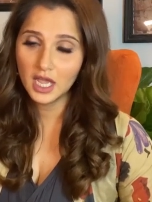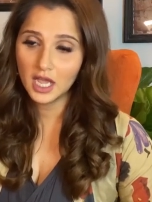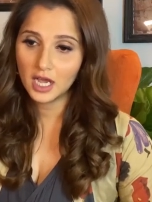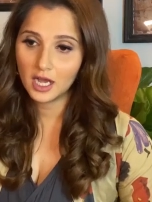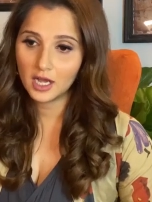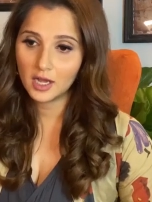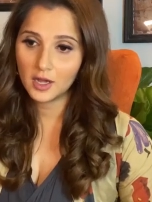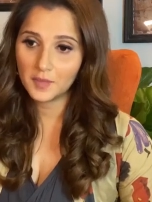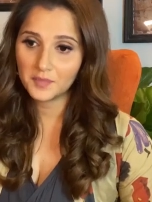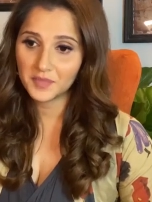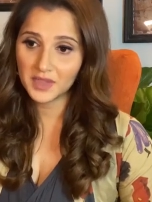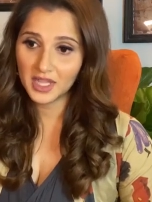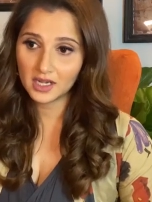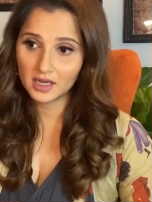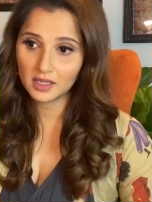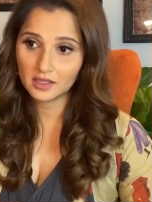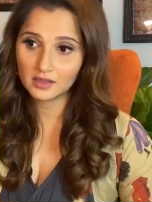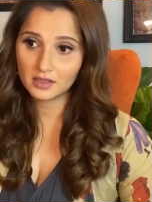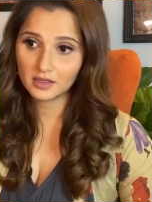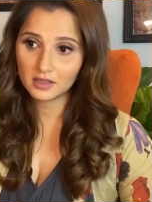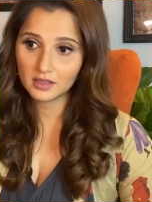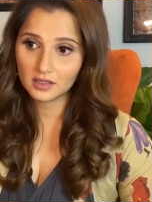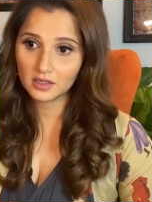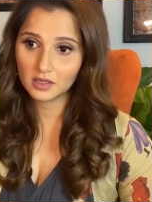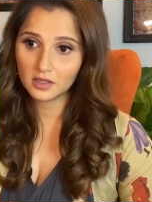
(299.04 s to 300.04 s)
Um, and I
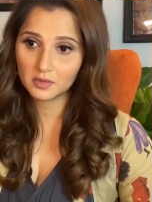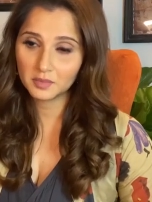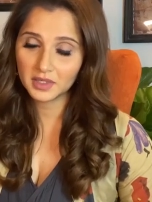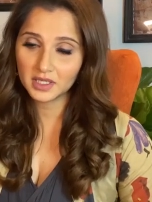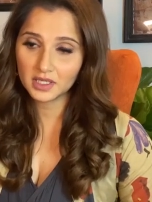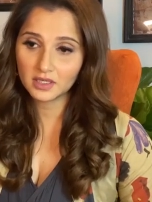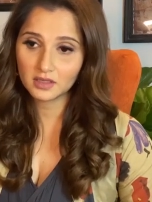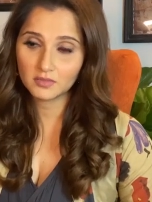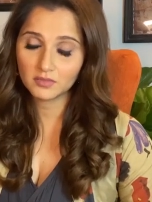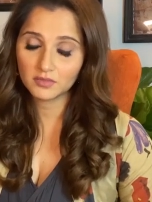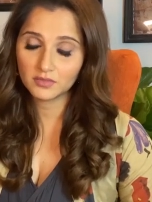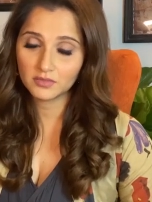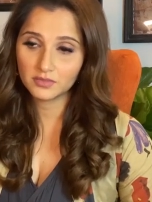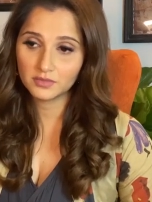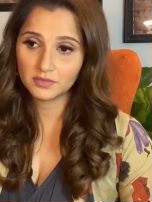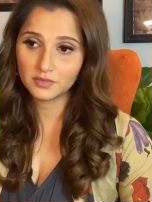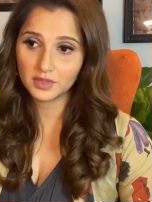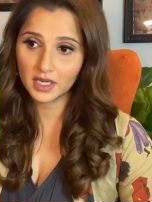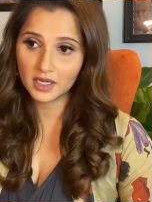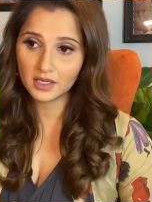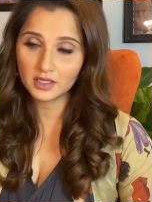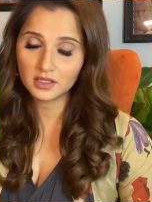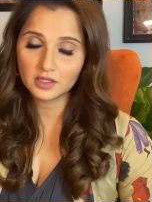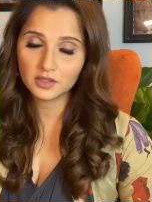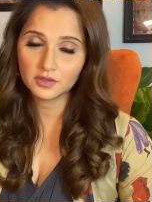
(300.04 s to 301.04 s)
think it'll be
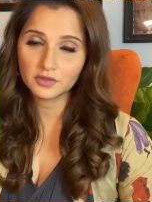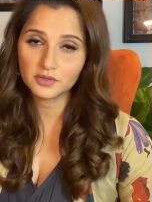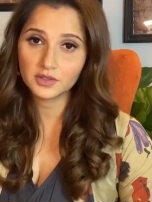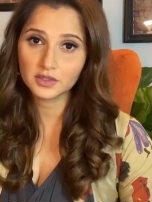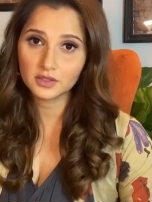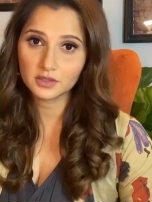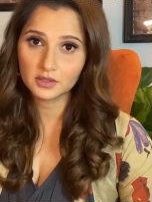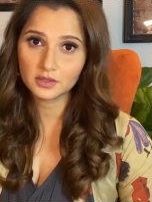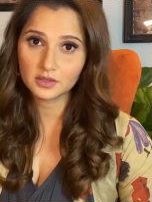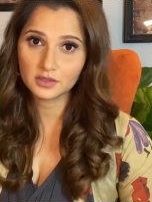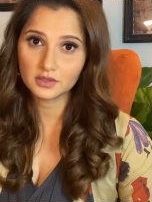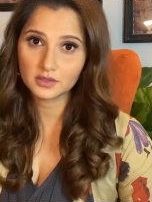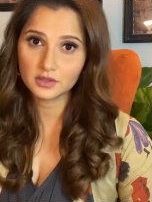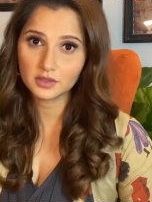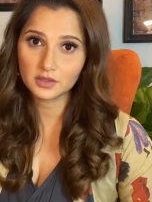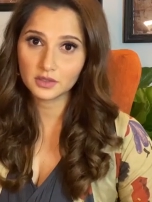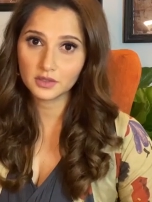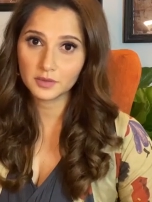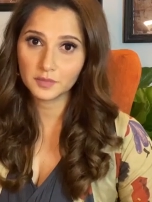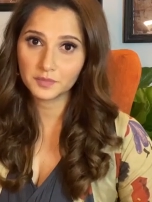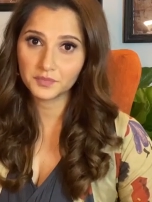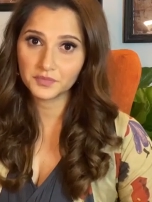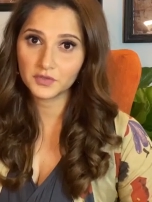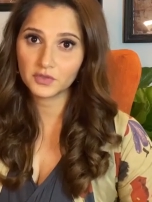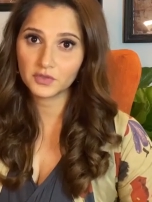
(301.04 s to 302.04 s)
very difficult um,